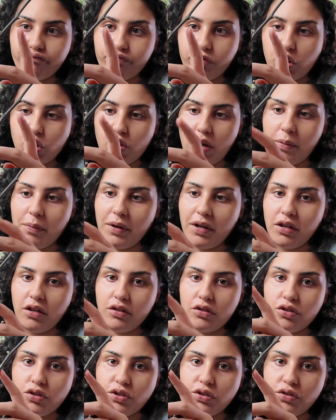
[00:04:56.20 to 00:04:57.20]
So I'm gonna
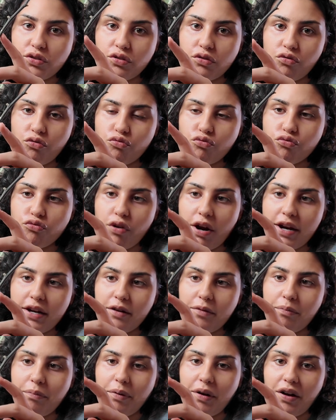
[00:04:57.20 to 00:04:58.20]
do right
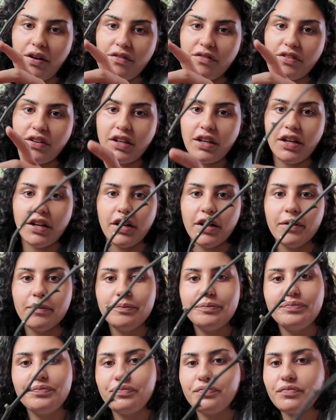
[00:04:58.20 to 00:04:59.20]
above here.
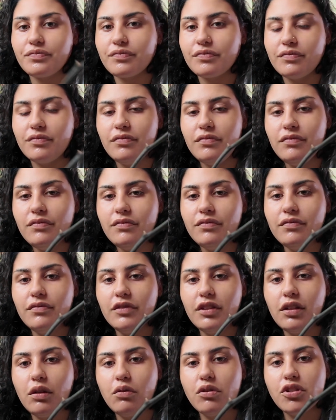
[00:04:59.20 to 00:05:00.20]

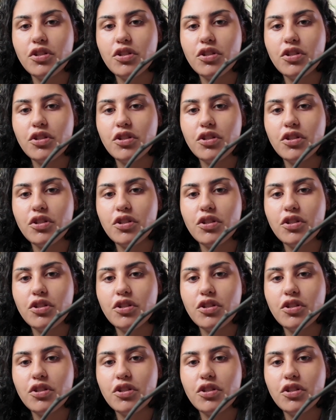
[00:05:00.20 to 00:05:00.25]
I'll